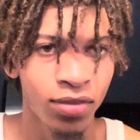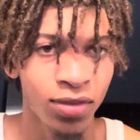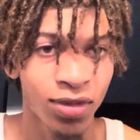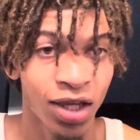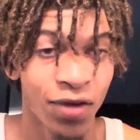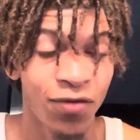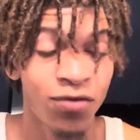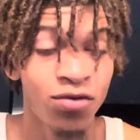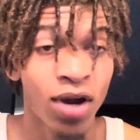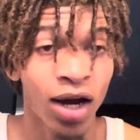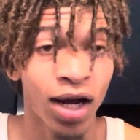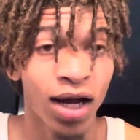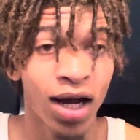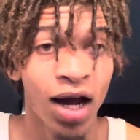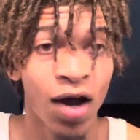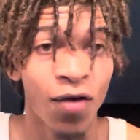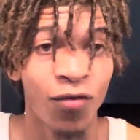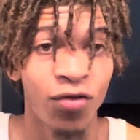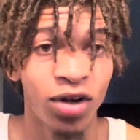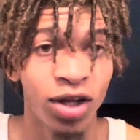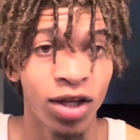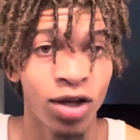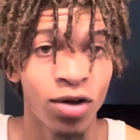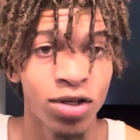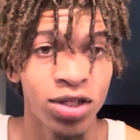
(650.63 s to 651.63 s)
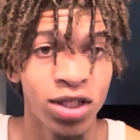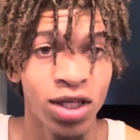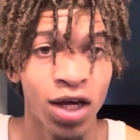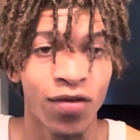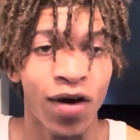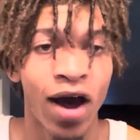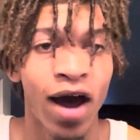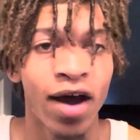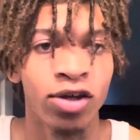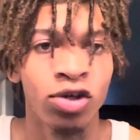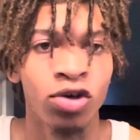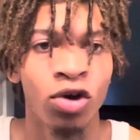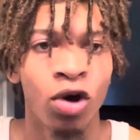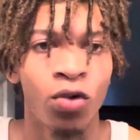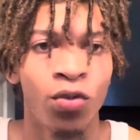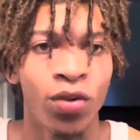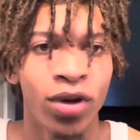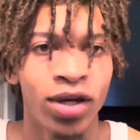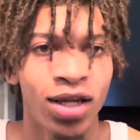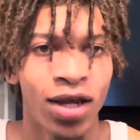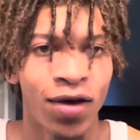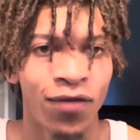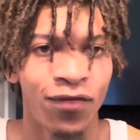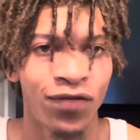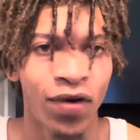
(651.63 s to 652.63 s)
if you're not confident in yourself, how are you gonna win
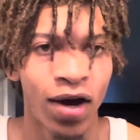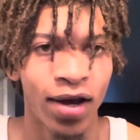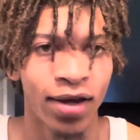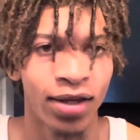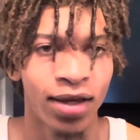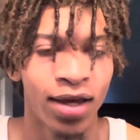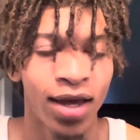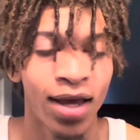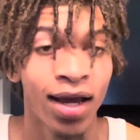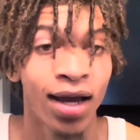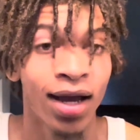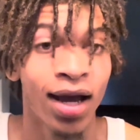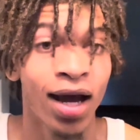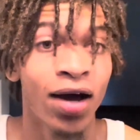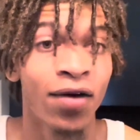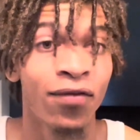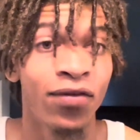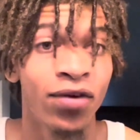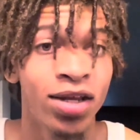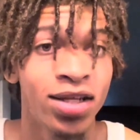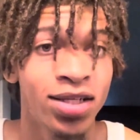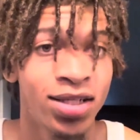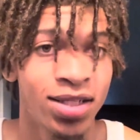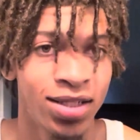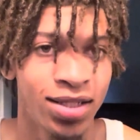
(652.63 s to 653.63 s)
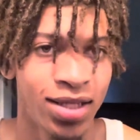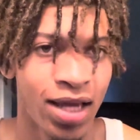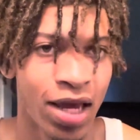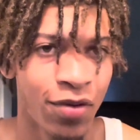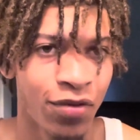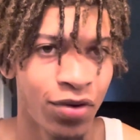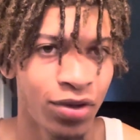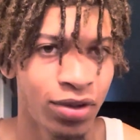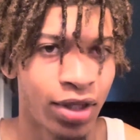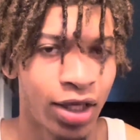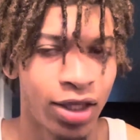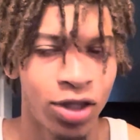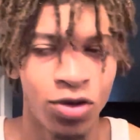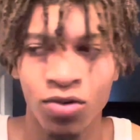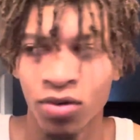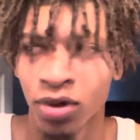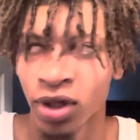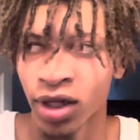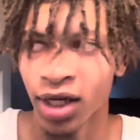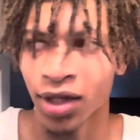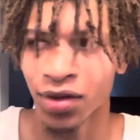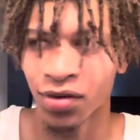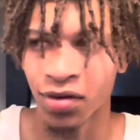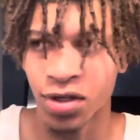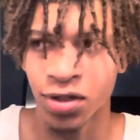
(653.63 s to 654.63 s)
that fight? Confidence is everything. You
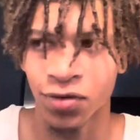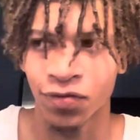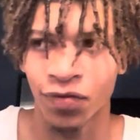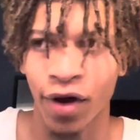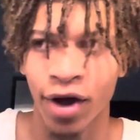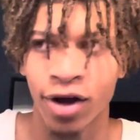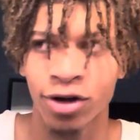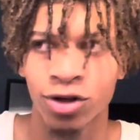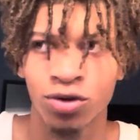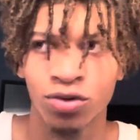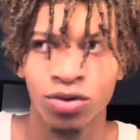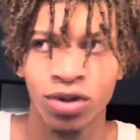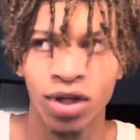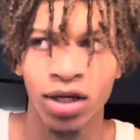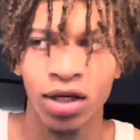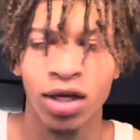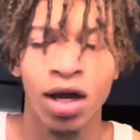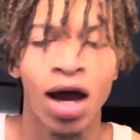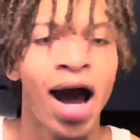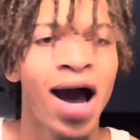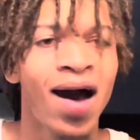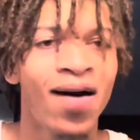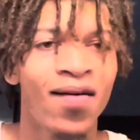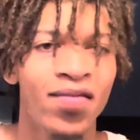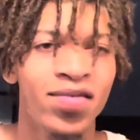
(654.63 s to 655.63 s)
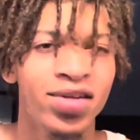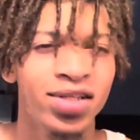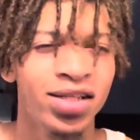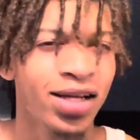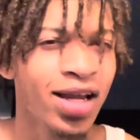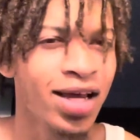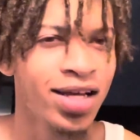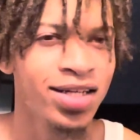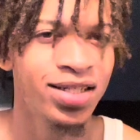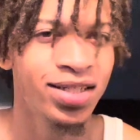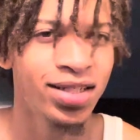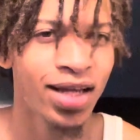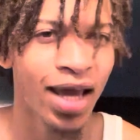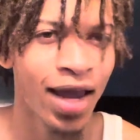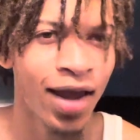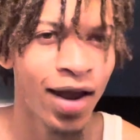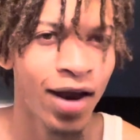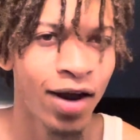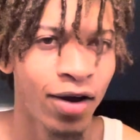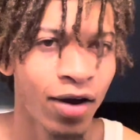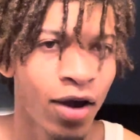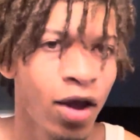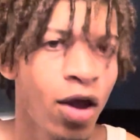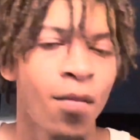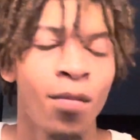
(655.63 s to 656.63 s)
look at these fighters, you think obviously they're
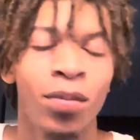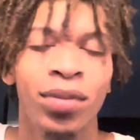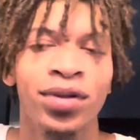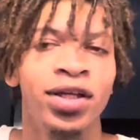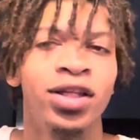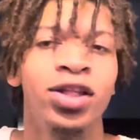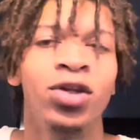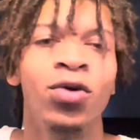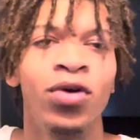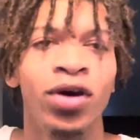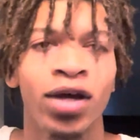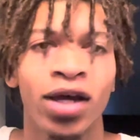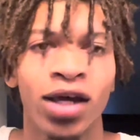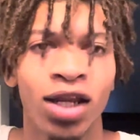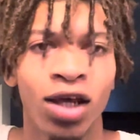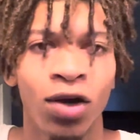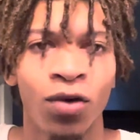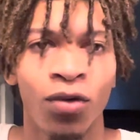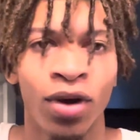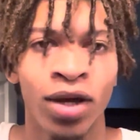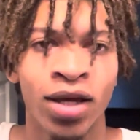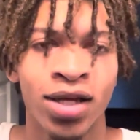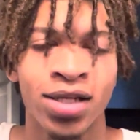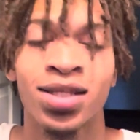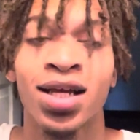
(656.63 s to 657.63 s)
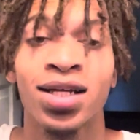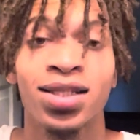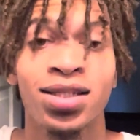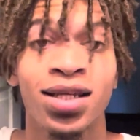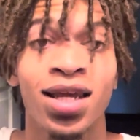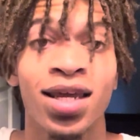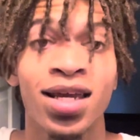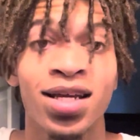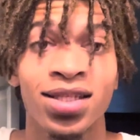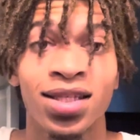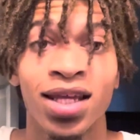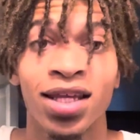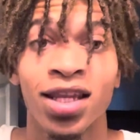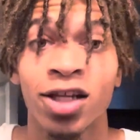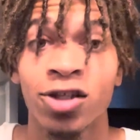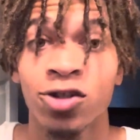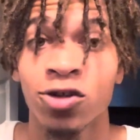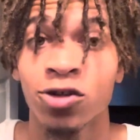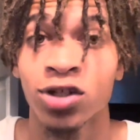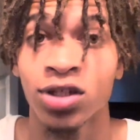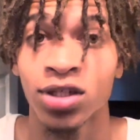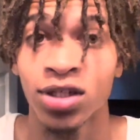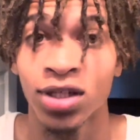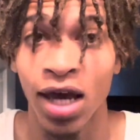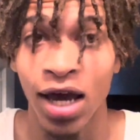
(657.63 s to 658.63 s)
scared, but they do it anyway. It's not to the extent that you're
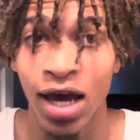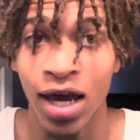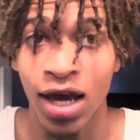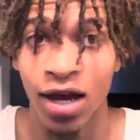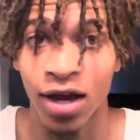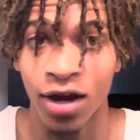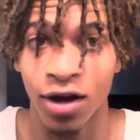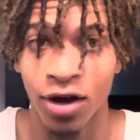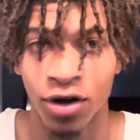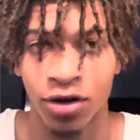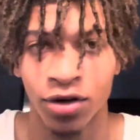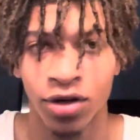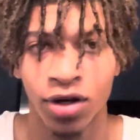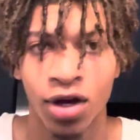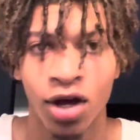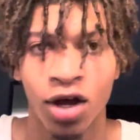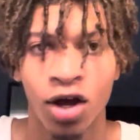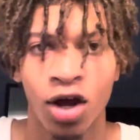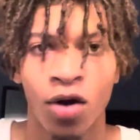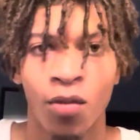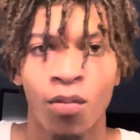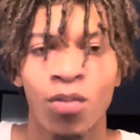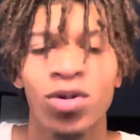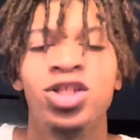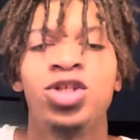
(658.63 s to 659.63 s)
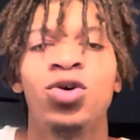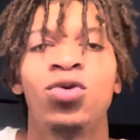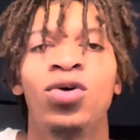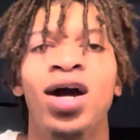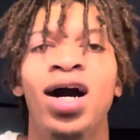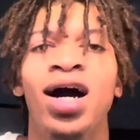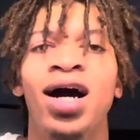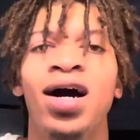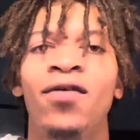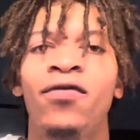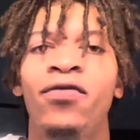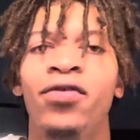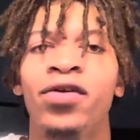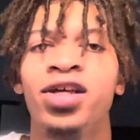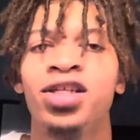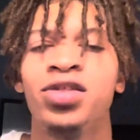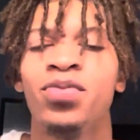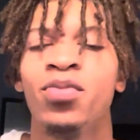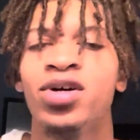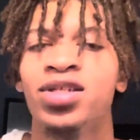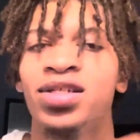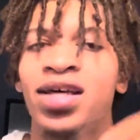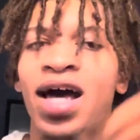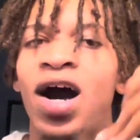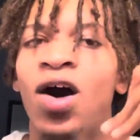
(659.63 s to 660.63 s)
scared, but your confidence
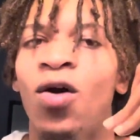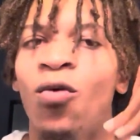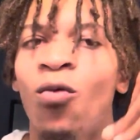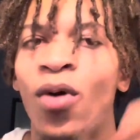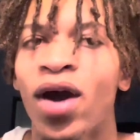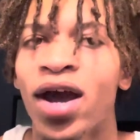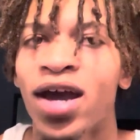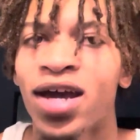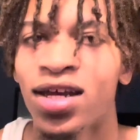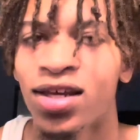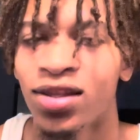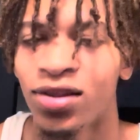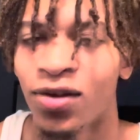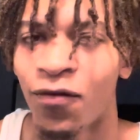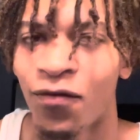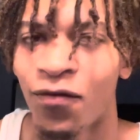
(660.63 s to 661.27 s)
must outweigh the